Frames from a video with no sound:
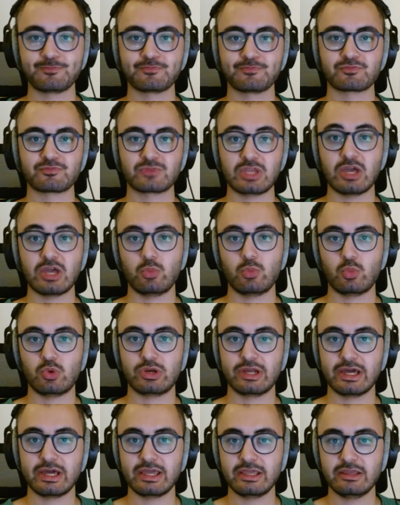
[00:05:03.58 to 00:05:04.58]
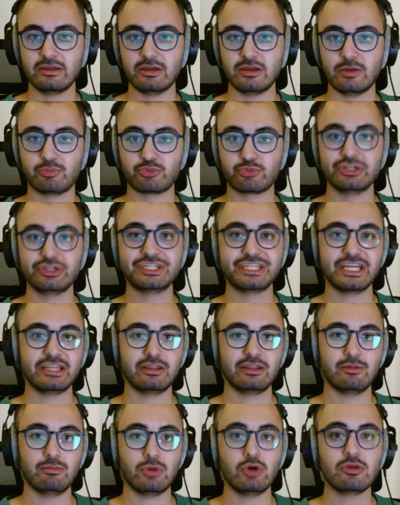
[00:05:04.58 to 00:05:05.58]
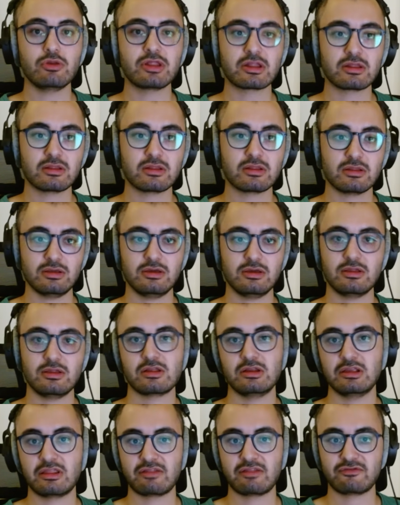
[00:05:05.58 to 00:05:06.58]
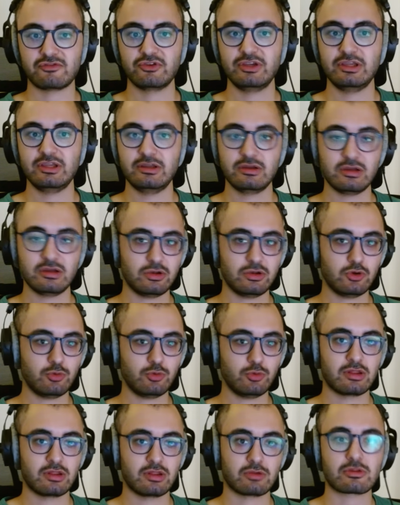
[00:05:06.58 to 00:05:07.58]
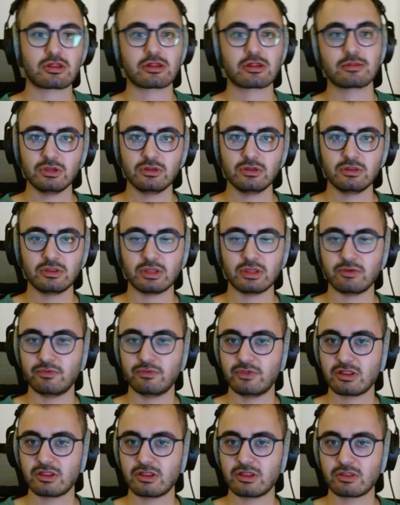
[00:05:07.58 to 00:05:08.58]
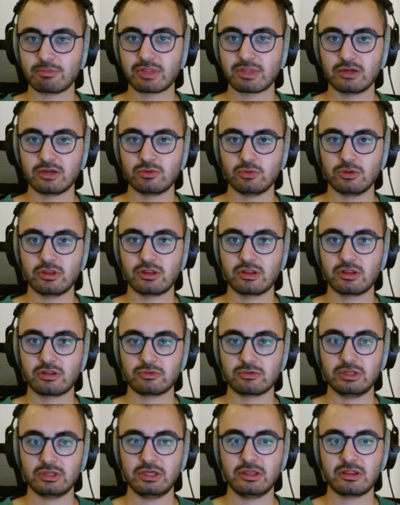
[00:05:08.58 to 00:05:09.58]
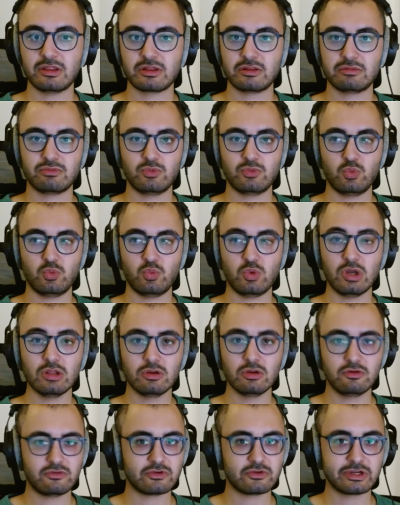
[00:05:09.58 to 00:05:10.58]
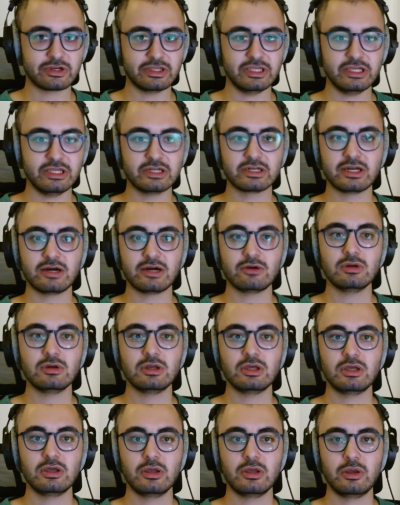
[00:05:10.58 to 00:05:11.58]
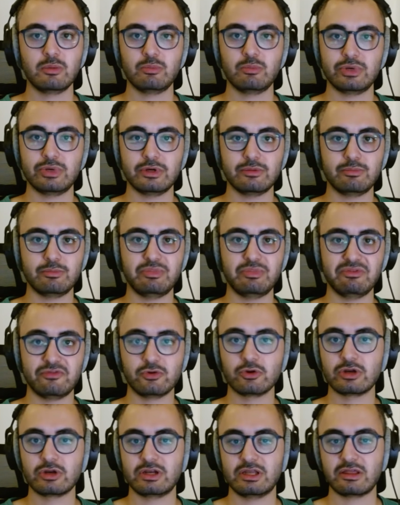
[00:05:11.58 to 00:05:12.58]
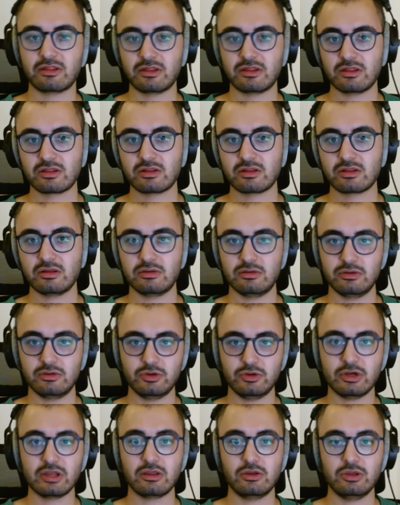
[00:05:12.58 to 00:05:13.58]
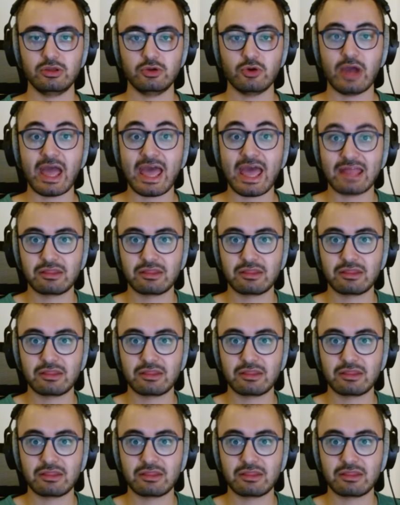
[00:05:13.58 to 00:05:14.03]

and what I appreciate the most is that it's free and open source. Now, this website was released well over a year now, but before it existed, you had to